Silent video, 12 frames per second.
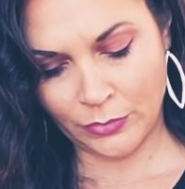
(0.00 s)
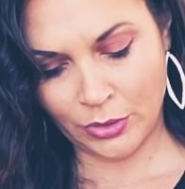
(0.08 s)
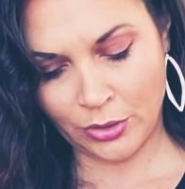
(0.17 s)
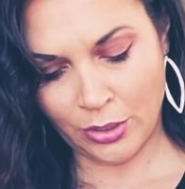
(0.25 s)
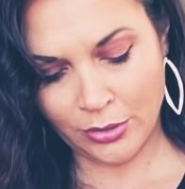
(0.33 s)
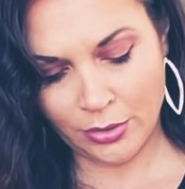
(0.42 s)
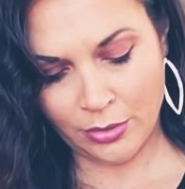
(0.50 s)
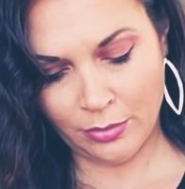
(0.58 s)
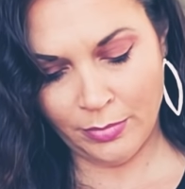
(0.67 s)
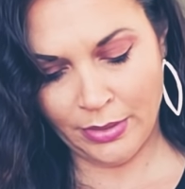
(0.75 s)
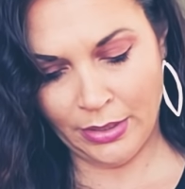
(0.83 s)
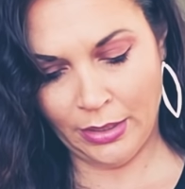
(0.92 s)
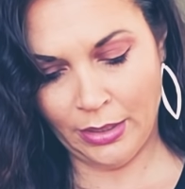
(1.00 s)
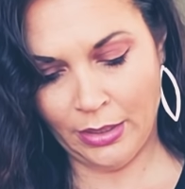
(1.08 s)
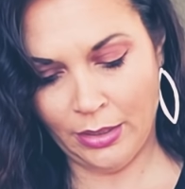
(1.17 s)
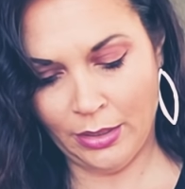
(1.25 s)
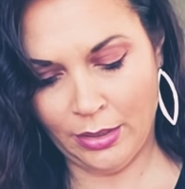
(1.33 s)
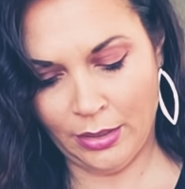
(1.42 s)
could also
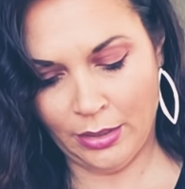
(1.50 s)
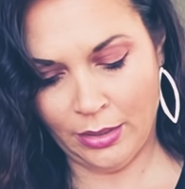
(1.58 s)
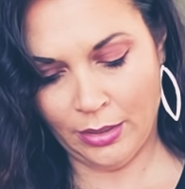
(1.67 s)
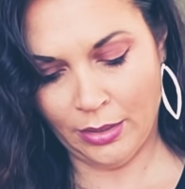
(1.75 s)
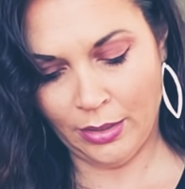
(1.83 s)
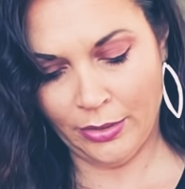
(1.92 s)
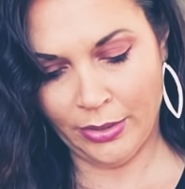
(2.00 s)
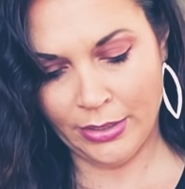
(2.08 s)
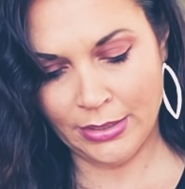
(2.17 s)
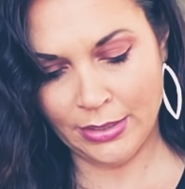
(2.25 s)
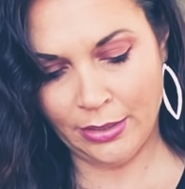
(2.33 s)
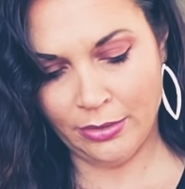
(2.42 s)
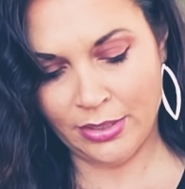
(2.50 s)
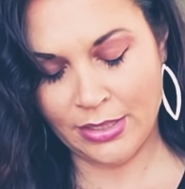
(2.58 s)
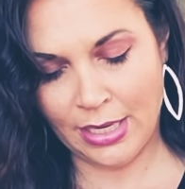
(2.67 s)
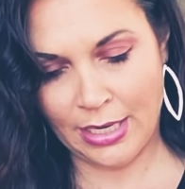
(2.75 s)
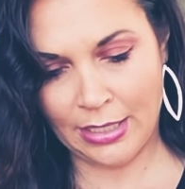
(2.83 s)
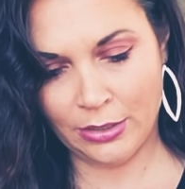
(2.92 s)
be Aries, Leo,
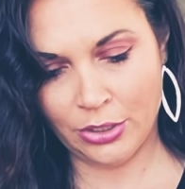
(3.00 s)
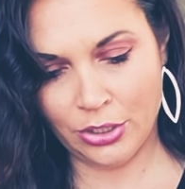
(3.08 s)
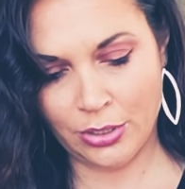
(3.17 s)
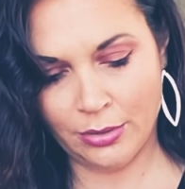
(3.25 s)
Sag,